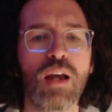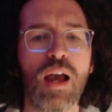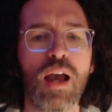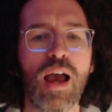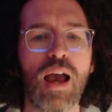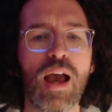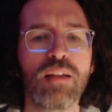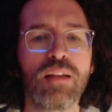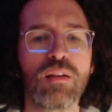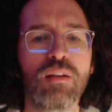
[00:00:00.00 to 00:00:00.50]

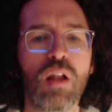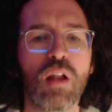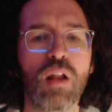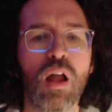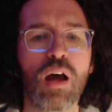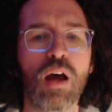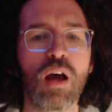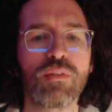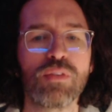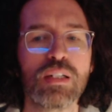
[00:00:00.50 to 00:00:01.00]
and the
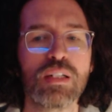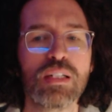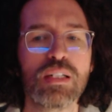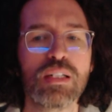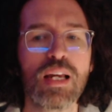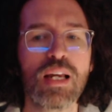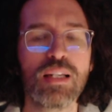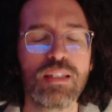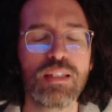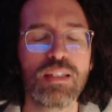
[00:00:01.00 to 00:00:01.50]
lot of
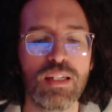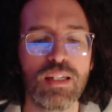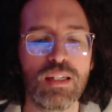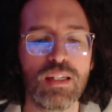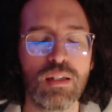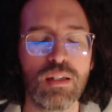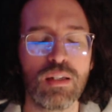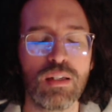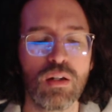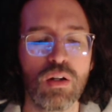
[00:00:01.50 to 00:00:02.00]

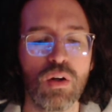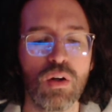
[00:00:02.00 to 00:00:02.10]
necessity,